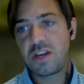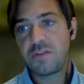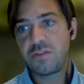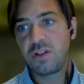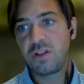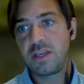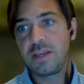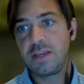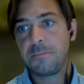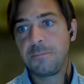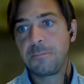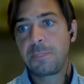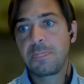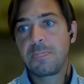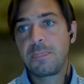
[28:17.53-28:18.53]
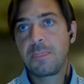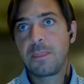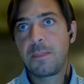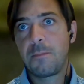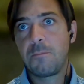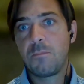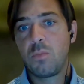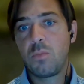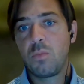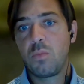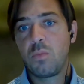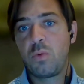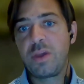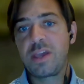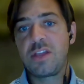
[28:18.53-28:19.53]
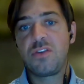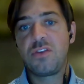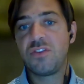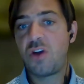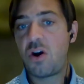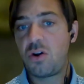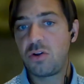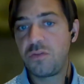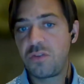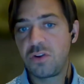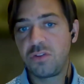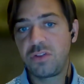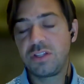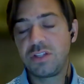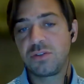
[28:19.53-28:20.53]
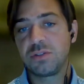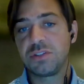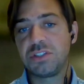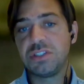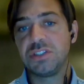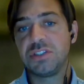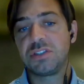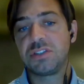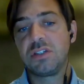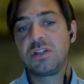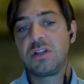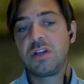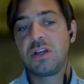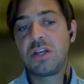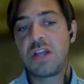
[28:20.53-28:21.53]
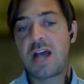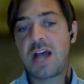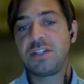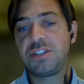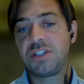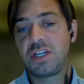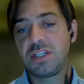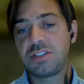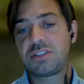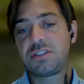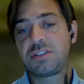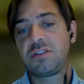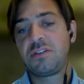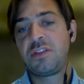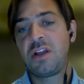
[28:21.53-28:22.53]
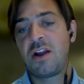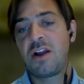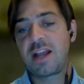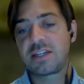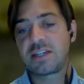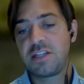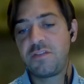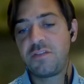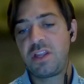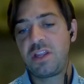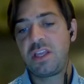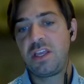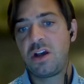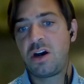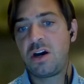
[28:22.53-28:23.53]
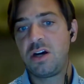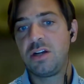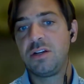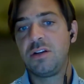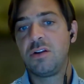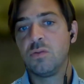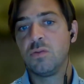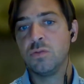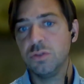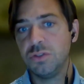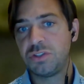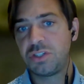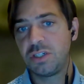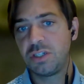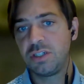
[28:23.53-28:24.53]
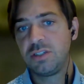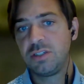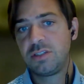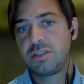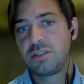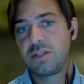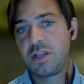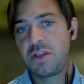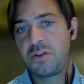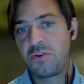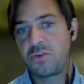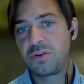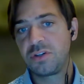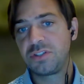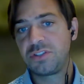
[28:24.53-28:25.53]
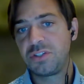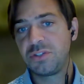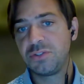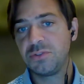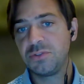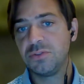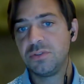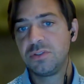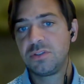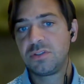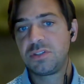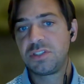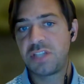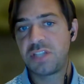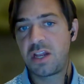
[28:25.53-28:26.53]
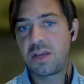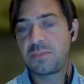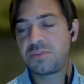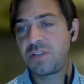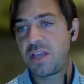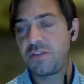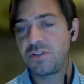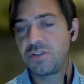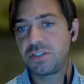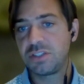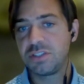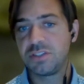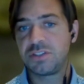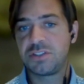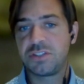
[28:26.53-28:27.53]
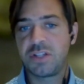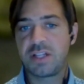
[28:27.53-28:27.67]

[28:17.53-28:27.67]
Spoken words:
Said differently, we can use all of your lead sources, not just their activity on Ruuster, in order to set up save searches.